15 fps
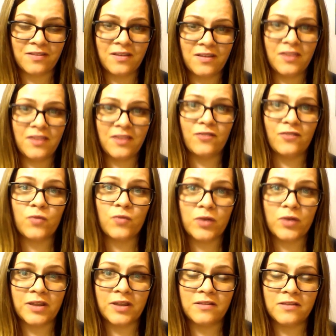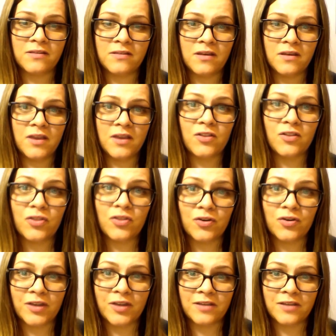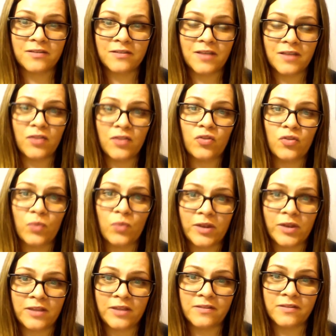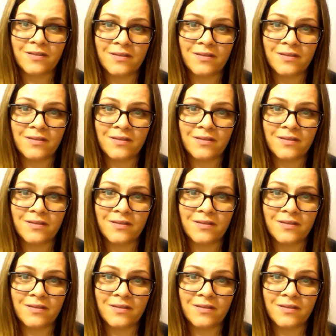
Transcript: and the 40s and the 30s and the 20s.